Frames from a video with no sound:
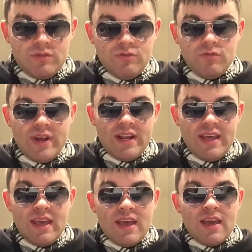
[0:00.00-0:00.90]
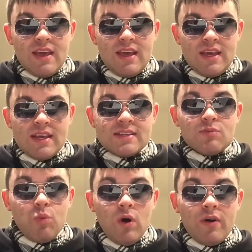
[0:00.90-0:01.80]
really
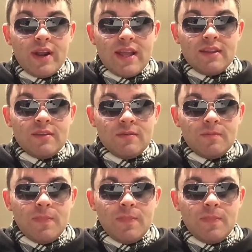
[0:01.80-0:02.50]
is worrying.